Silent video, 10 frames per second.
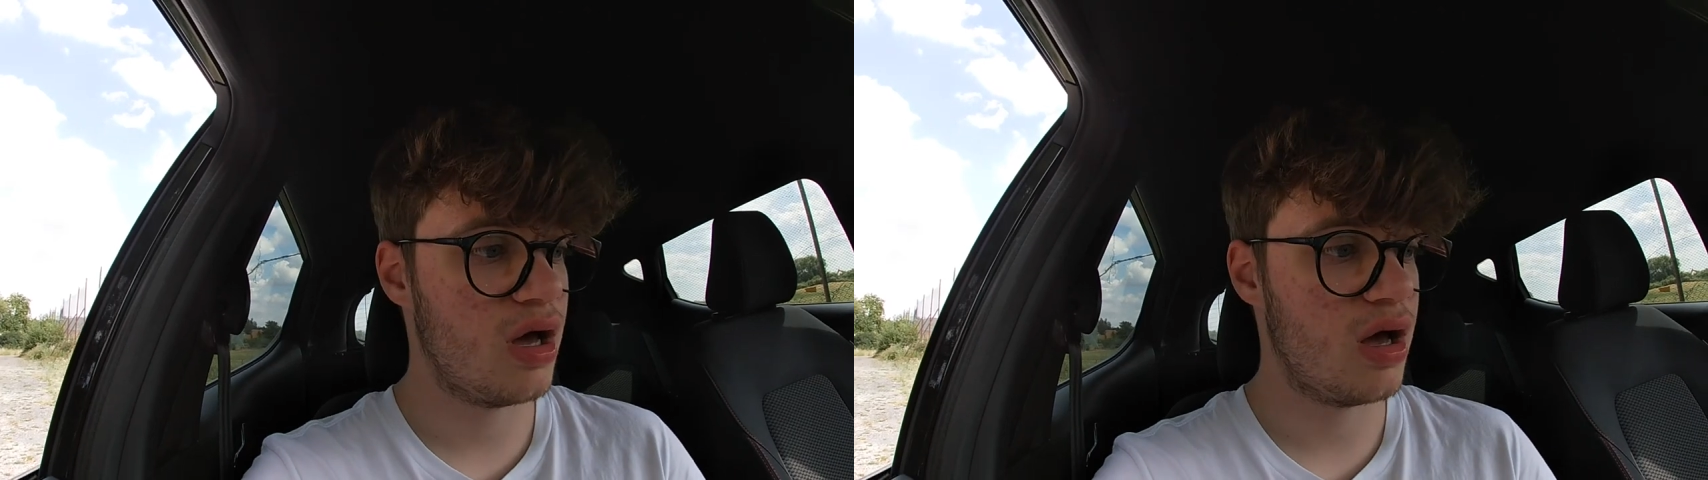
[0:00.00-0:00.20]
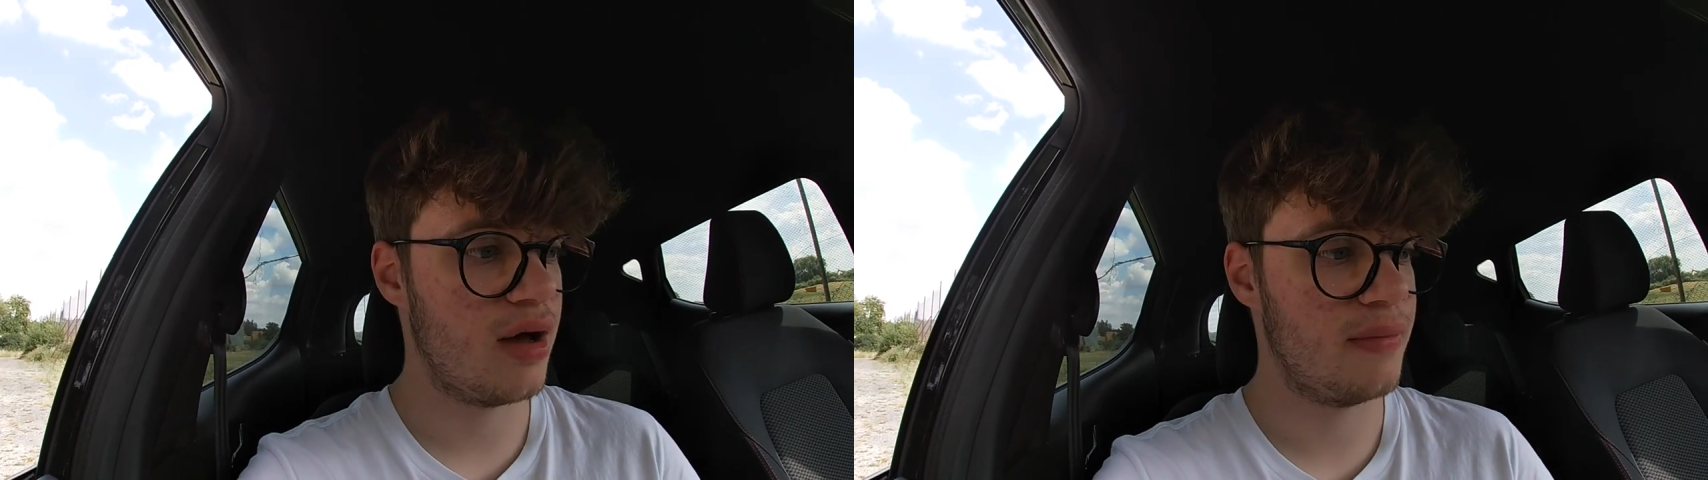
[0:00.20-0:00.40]

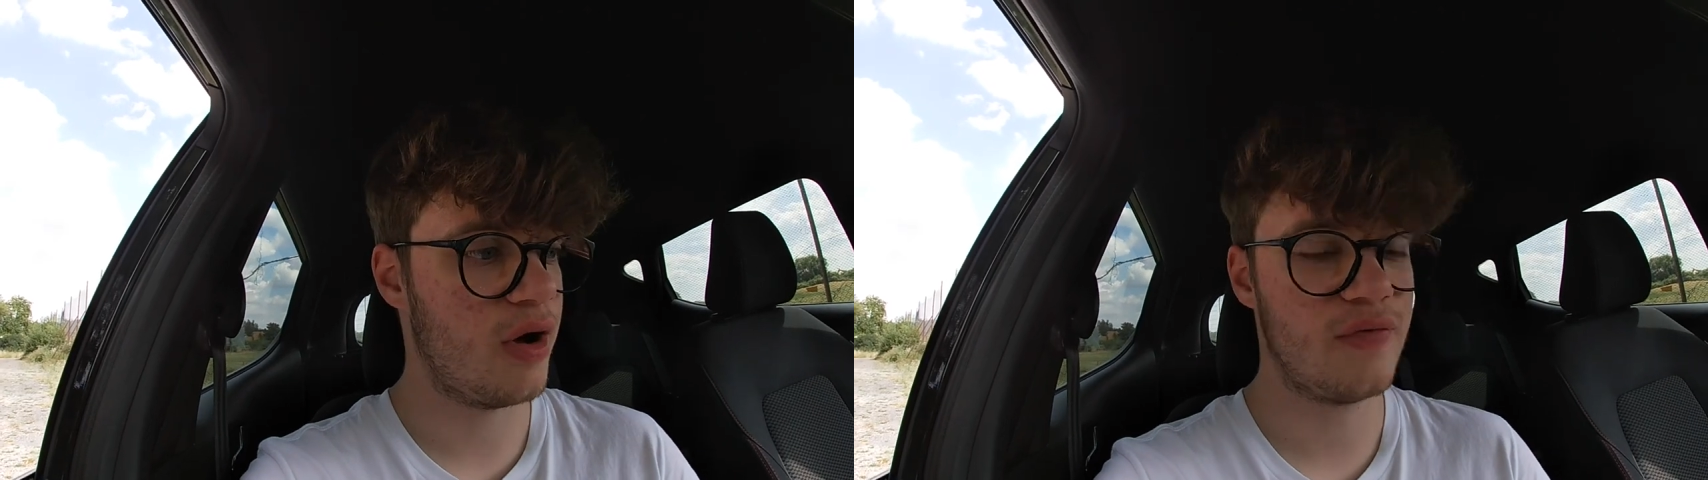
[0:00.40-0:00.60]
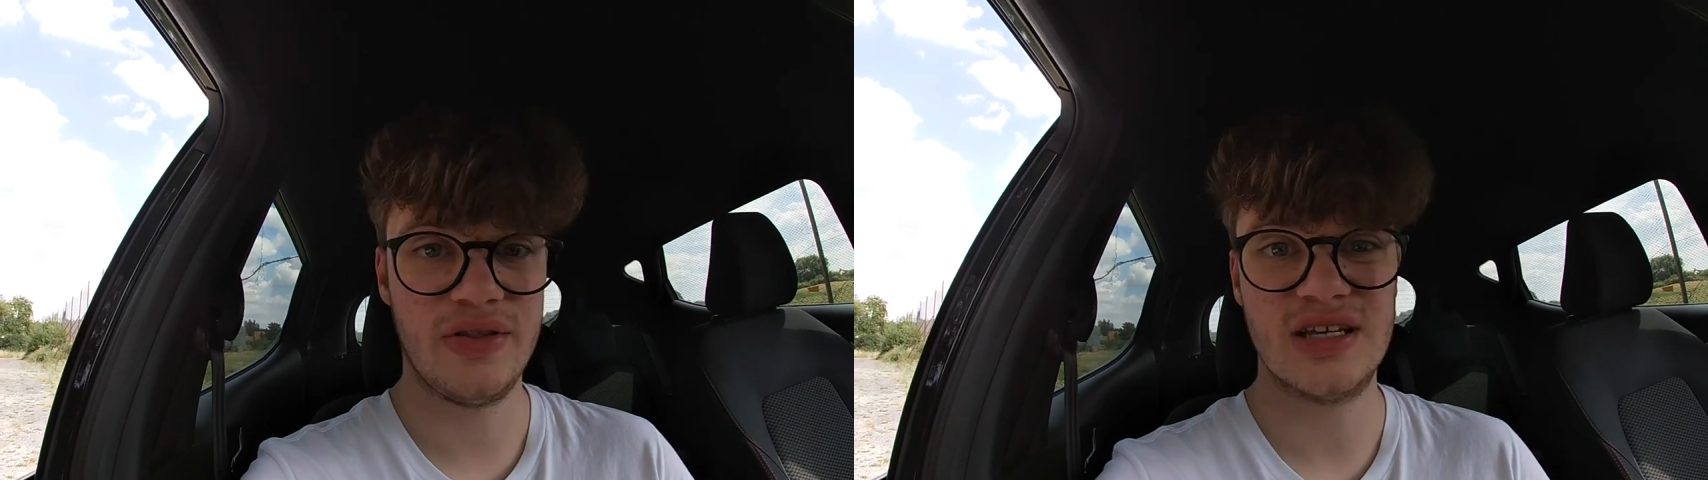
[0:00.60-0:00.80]

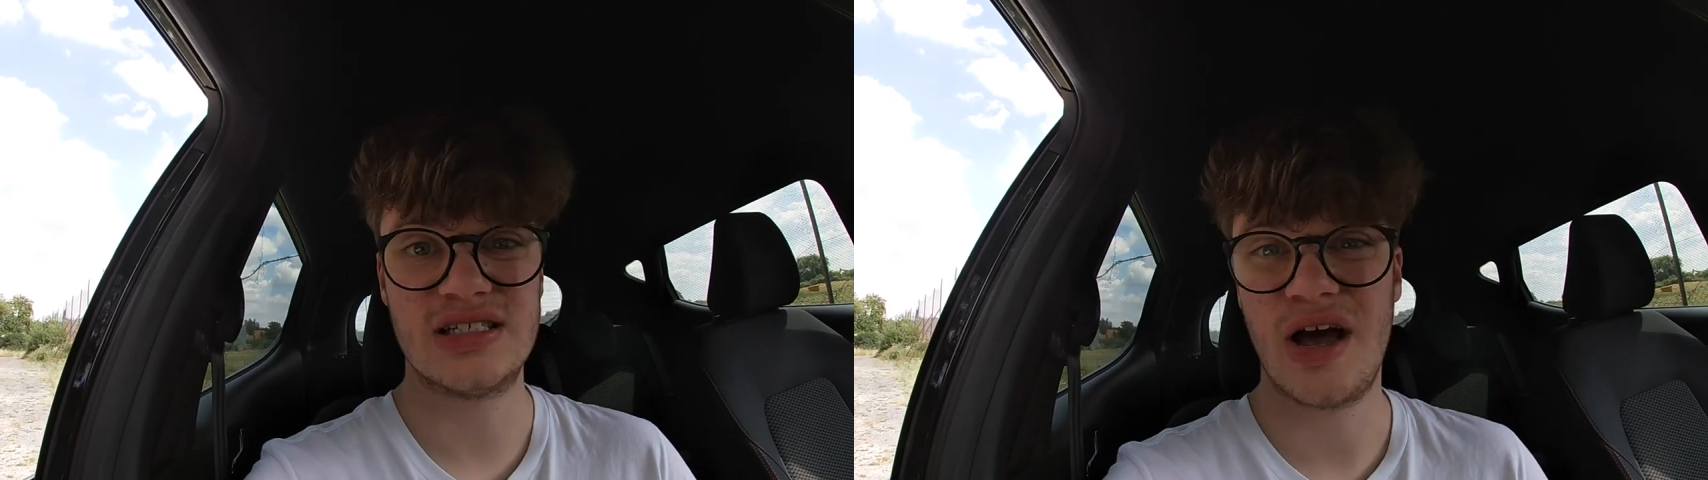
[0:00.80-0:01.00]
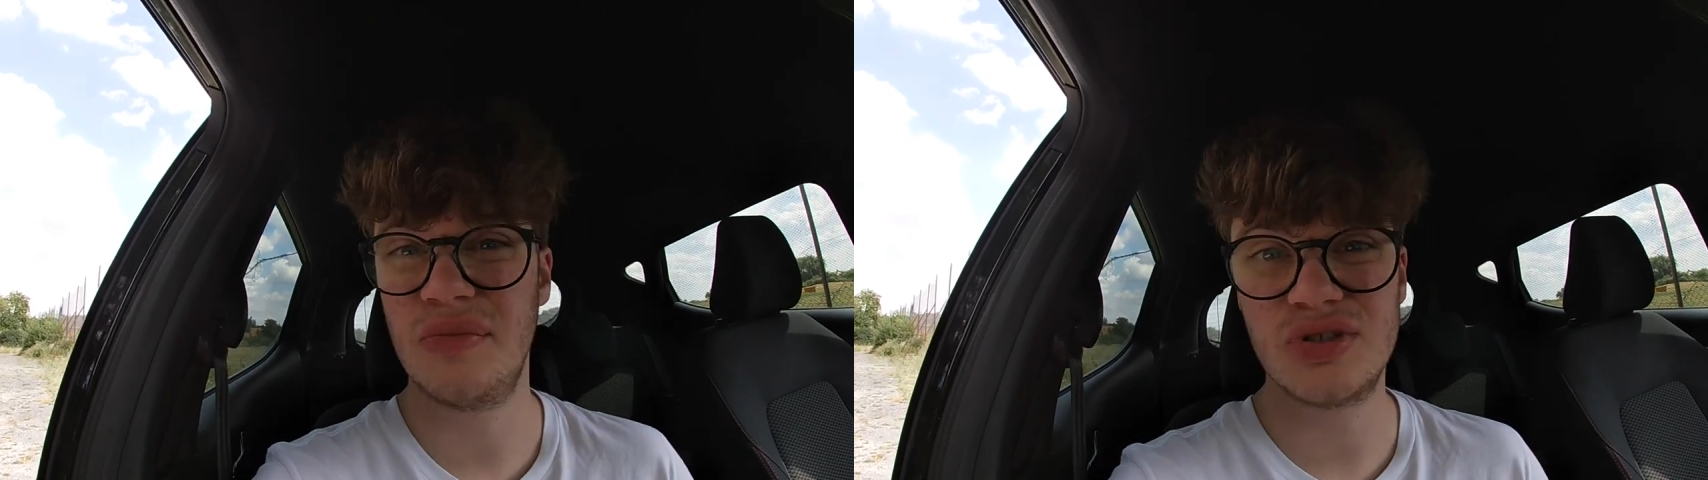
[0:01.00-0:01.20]
Hopefully
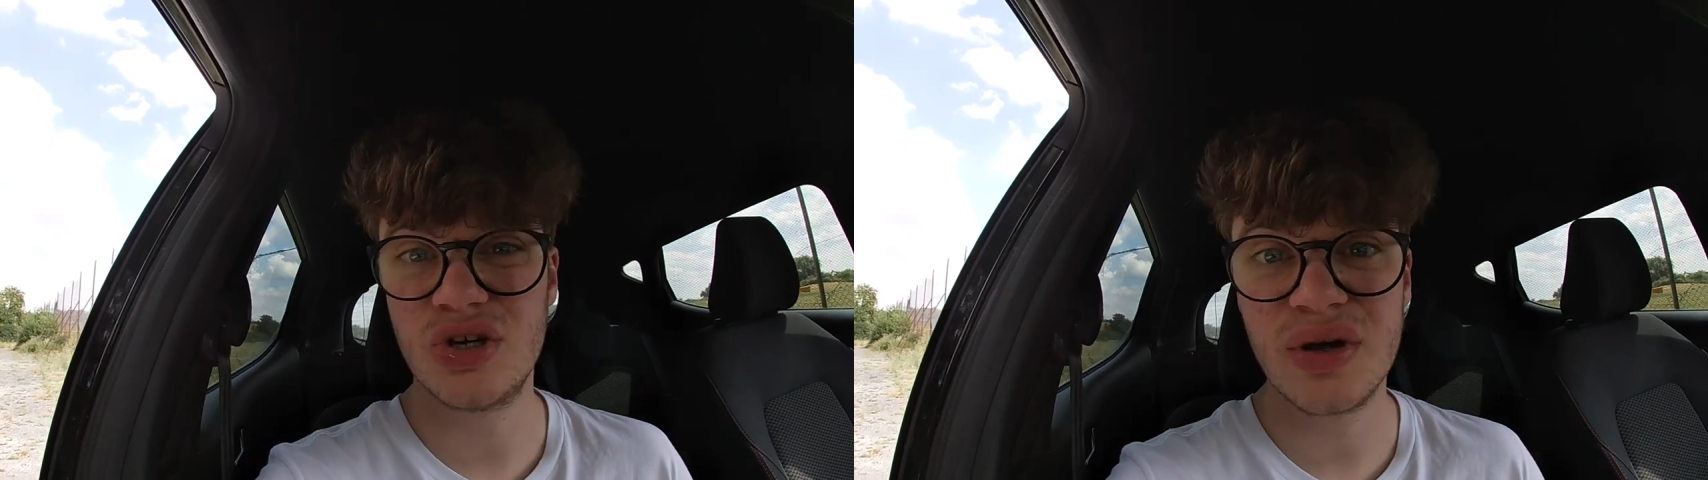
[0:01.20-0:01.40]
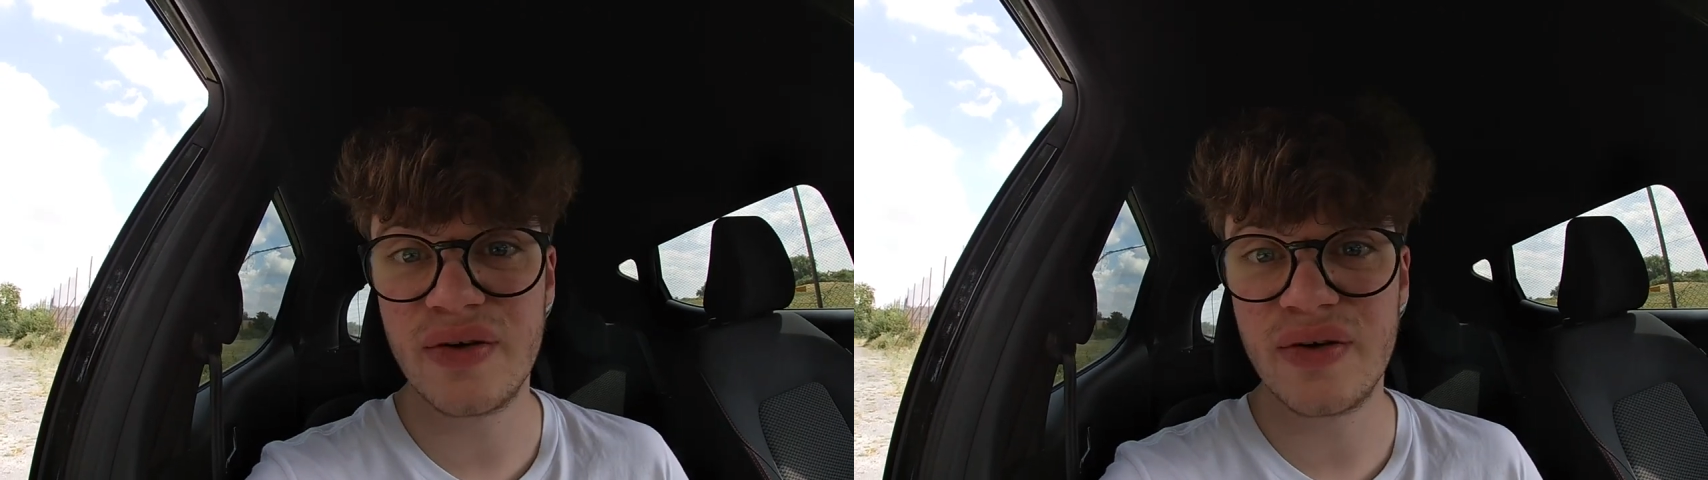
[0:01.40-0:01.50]
this helps you